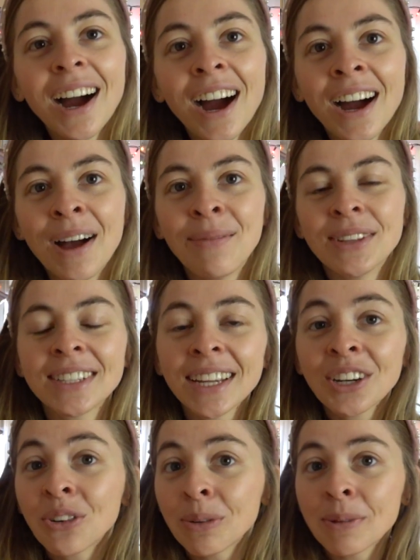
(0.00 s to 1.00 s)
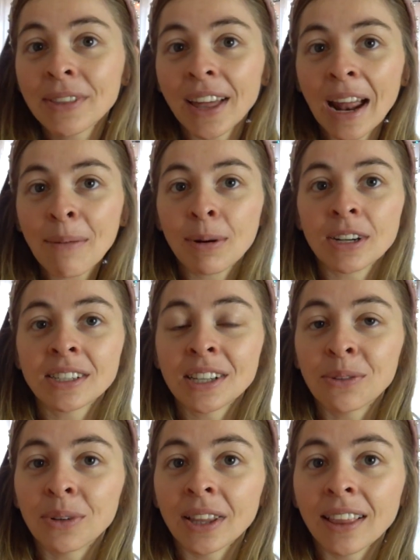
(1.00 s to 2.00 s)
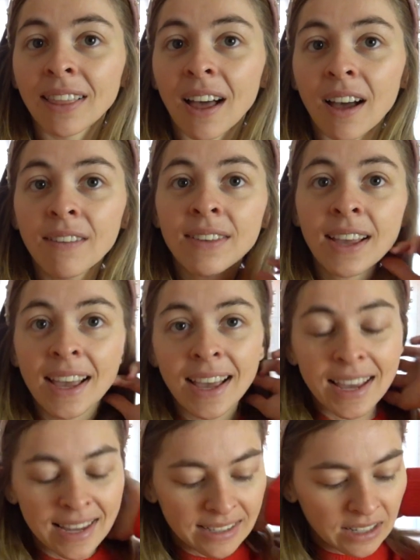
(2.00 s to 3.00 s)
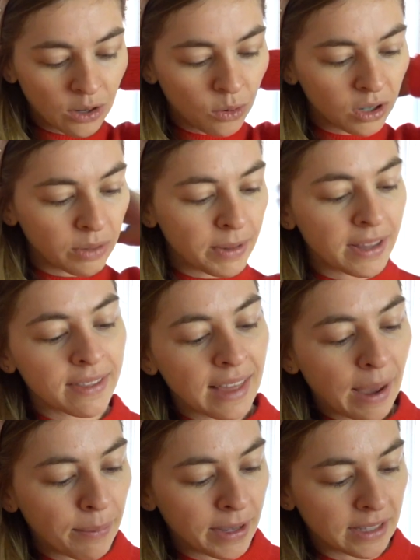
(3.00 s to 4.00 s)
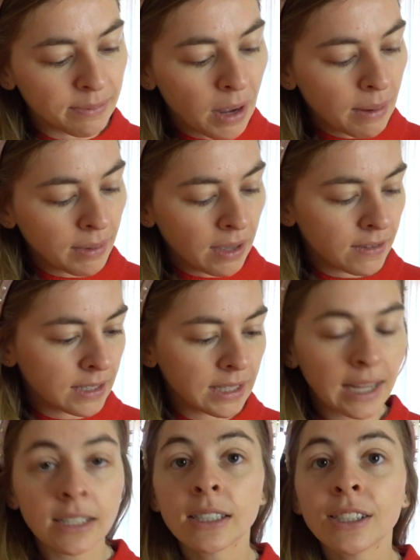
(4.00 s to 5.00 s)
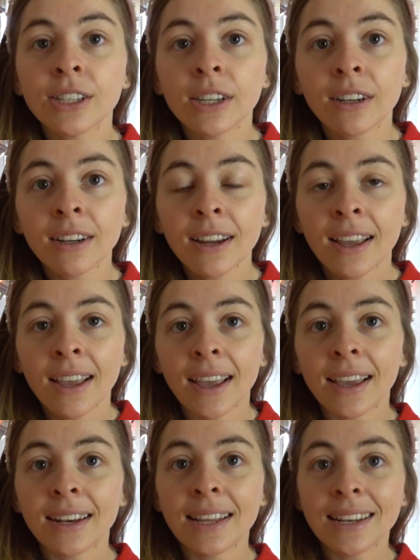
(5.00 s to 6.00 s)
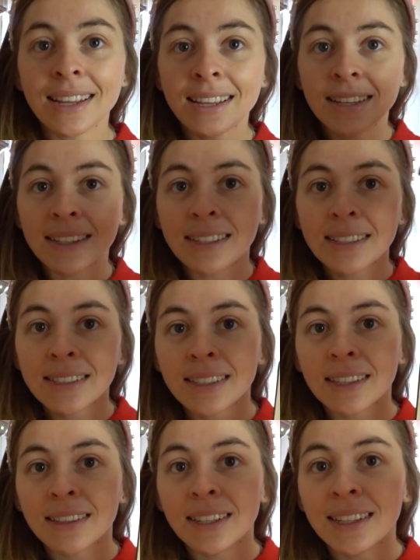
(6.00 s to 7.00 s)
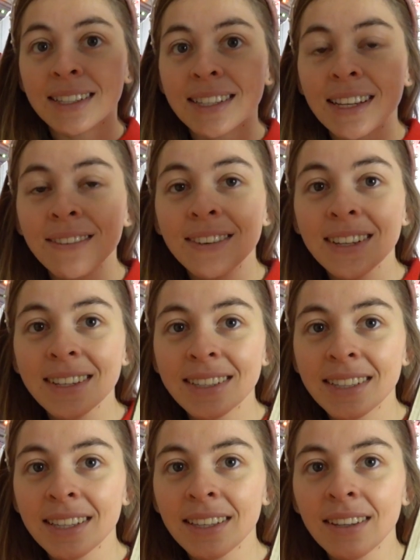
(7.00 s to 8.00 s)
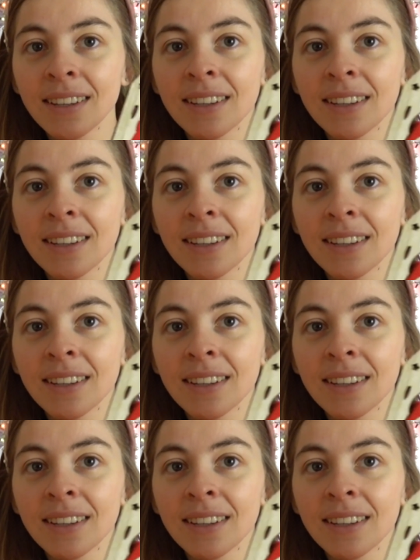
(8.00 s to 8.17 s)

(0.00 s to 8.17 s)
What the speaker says: The second ornament that I personally really love is an ornament that Blake's mom gave us last year, and it is the nativity scene,